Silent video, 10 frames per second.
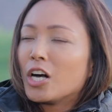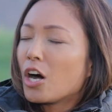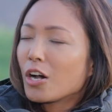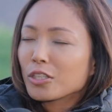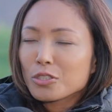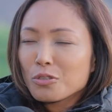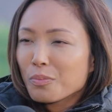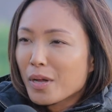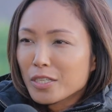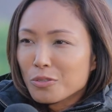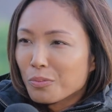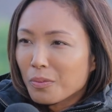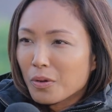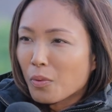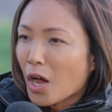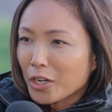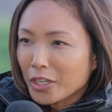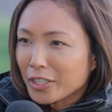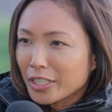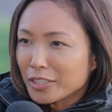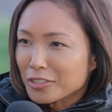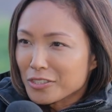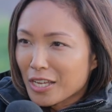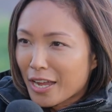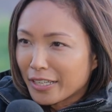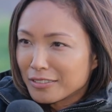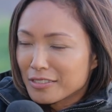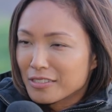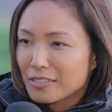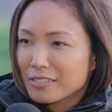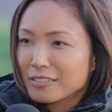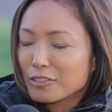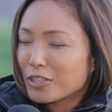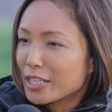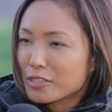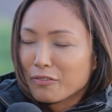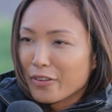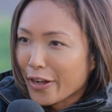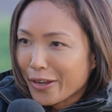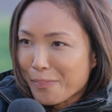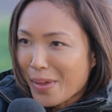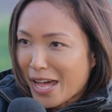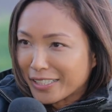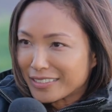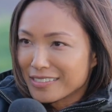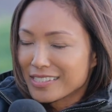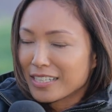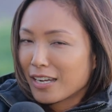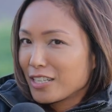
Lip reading: oh, too much water in your signs. You guys are very imbalanced. And I